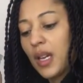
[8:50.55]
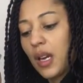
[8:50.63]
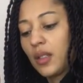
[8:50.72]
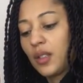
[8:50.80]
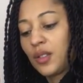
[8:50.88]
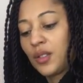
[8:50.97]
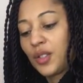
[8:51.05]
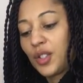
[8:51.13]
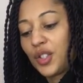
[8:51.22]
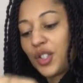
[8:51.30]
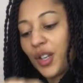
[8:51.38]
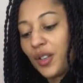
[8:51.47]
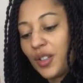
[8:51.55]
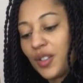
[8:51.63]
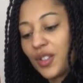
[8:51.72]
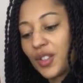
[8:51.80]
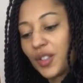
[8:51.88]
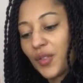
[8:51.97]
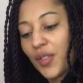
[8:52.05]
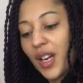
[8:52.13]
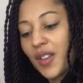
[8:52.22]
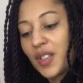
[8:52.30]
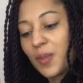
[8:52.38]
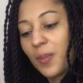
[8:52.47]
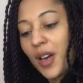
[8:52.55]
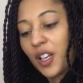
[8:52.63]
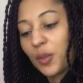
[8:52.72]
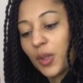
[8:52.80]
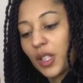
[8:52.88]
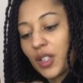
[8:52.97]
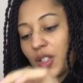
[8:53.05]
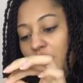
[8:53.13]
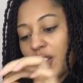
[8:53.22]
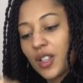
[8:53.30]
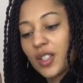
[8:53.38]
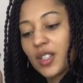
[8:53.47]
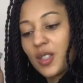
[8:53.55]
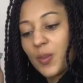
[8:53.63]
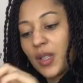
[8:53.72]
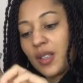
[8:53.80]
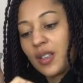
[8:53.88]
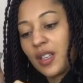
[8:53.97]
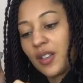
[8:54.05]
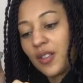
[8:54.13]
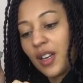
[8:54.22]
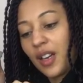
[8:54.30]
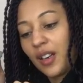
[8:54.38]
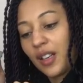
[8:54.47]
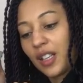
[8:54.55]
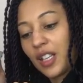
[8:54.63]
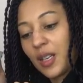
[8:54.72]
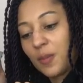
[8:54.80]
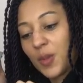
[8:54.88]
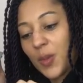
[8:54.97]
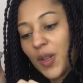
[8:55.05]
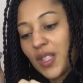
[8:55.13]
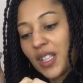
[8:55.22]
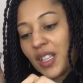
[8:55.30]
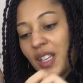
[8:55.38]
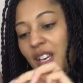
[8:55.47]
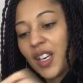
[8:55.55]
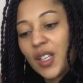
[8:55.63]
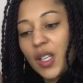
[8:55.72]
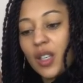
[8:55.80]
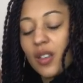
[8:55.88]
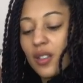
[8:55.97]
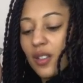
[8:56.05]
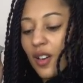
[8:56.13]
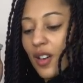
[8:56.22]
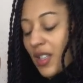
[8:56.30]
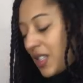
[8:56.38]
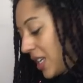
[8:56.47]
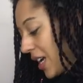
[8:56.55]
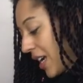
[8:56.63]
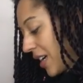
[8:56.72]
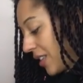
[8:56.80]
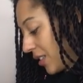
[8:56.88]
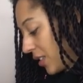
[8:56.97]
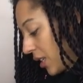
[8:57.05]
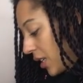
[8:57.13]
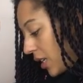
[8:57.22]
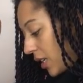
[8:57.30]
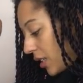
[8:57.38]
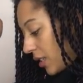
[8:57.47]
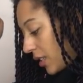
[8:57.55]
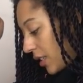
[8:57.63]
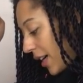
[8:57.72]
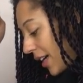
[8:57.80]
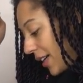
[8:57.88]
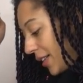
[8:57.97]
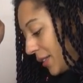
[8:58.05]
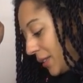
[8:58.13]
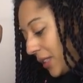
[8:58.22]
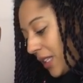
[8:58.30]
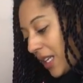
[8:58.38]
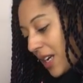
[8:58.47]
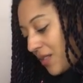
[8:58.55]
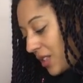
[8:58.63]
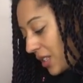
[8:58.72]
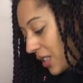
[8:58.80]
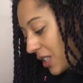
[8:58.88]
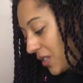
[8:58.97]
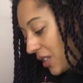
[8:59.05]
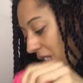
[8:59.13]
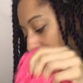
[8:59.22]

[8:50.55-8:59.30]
bit hesitant to show you the stuff out of this bag because Darcy's been near it and I keep spotting Darcy has. So yeah, everything's covered